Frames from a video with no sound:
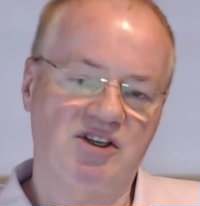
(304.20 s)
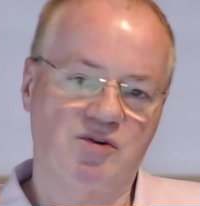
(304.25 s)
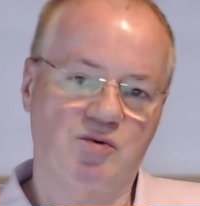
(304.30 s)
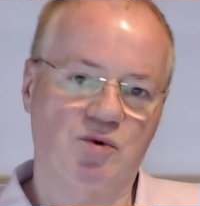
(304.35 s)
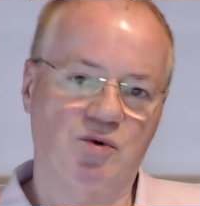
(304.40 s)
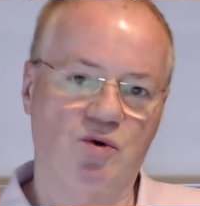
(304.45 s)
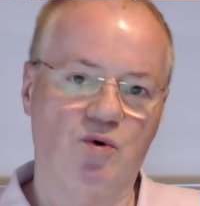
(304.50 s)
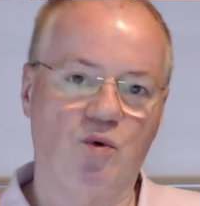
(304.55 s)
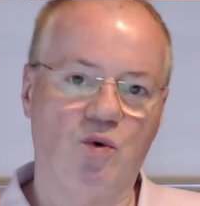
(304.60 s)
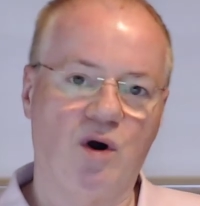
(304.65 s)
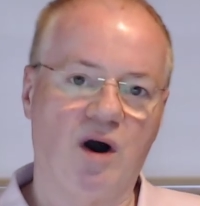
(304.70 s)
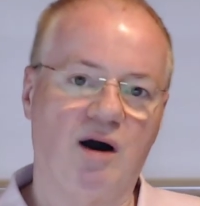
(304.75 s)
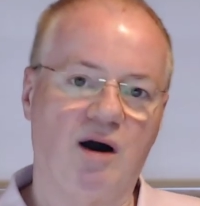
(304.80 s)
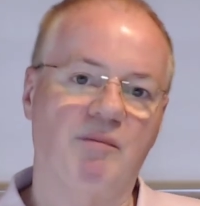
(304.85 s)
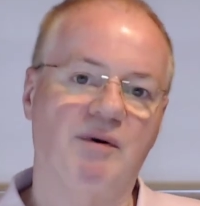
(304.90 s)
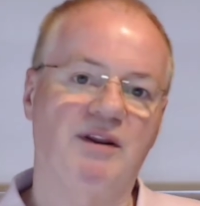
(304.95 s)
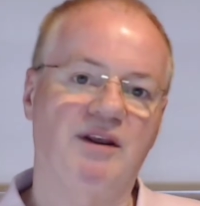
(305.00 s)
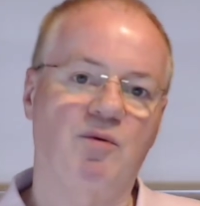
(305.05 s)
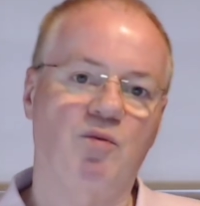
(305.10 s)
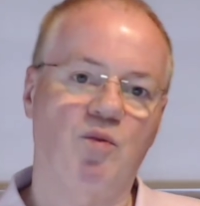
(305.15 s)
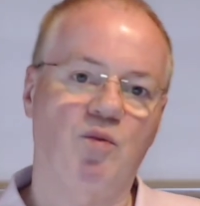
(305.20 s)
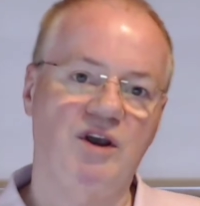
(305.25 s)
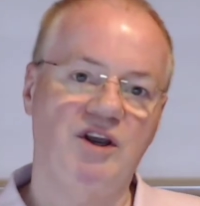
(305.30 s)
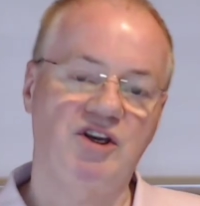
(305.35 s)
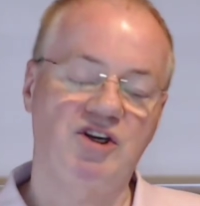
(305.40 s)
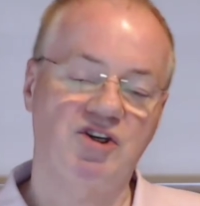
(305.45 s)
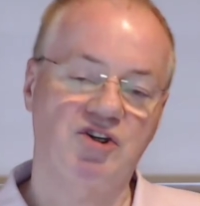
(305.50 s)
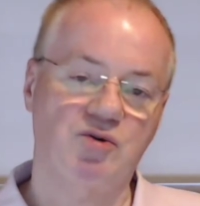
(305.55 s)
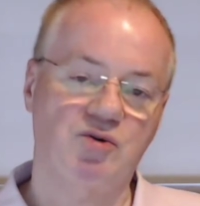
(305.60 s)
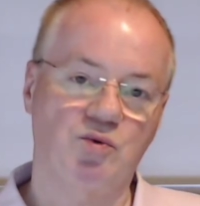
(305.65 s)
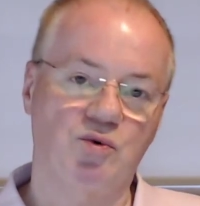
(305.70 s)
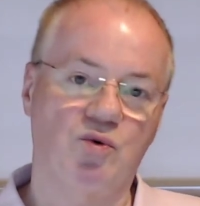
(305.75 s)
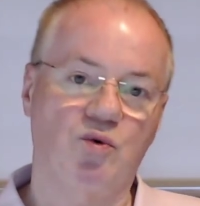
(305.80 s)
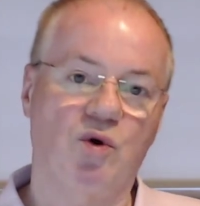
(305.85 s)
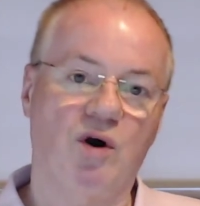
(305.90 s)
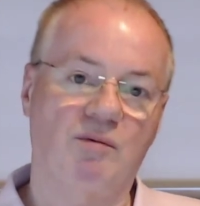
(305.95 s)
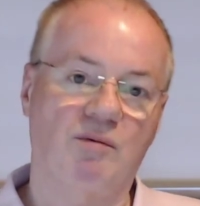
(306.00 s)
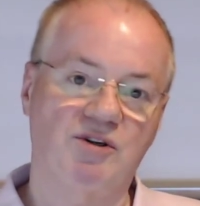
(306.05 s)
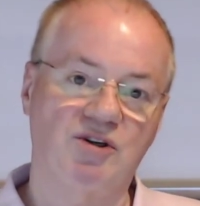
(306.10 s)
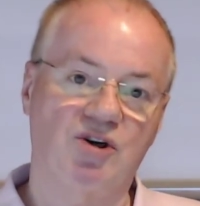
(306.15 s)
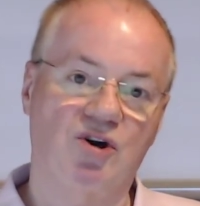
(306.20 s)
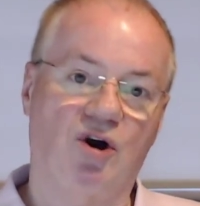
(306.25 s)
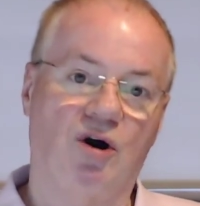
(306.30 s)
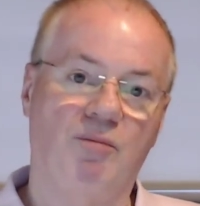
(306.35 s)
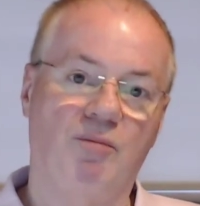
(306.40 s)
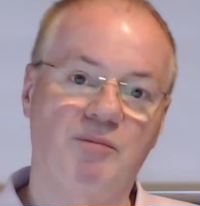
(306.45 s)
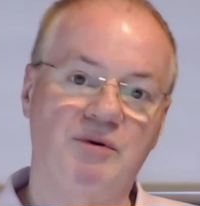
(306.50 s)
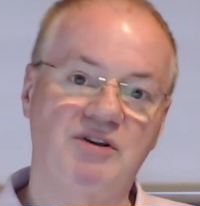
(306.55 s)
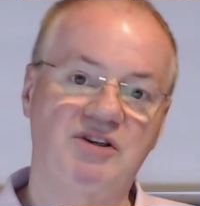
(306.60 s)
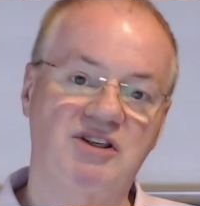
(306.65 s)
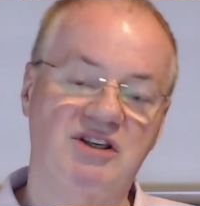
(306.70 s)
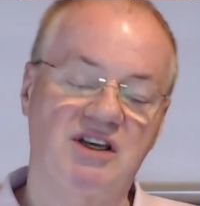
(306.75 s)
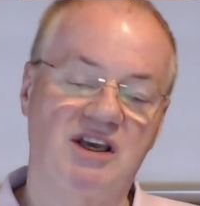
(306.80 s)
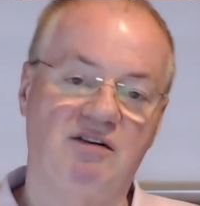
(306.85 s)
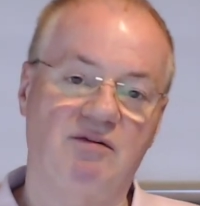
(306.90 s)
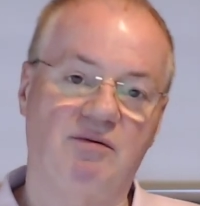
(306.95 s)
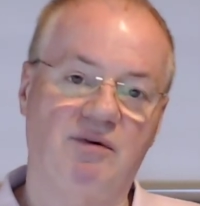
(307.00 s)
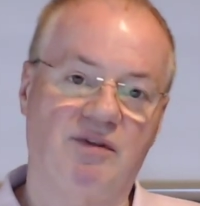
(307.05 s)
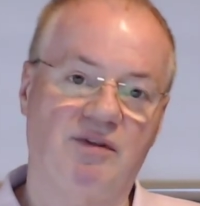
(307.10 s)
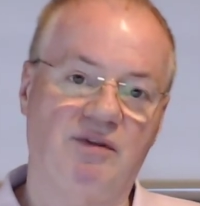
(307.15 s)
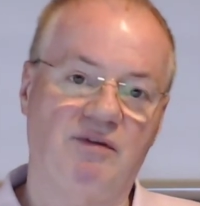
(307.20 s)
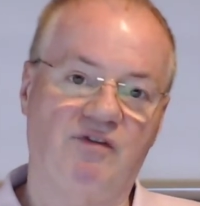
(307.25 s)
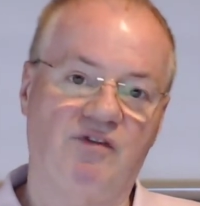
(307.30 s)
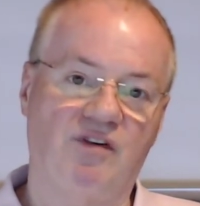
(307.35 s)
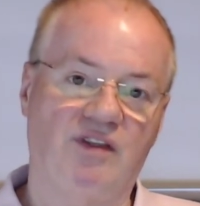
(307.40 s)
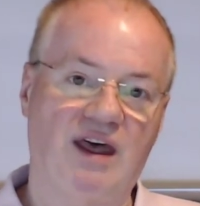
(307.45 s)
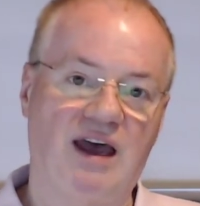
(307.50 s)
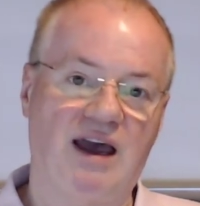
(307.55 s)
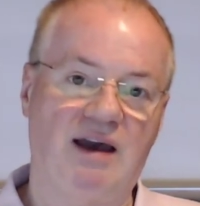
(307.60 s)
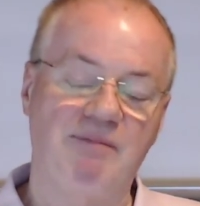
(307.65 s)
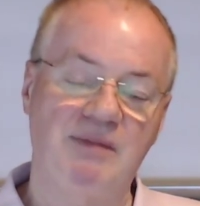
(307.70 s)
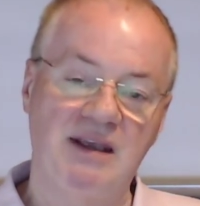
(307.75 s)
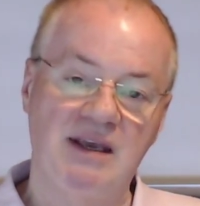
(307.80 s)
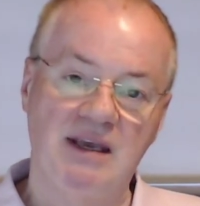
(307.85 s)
would go up and then wages would go up to compensate for that.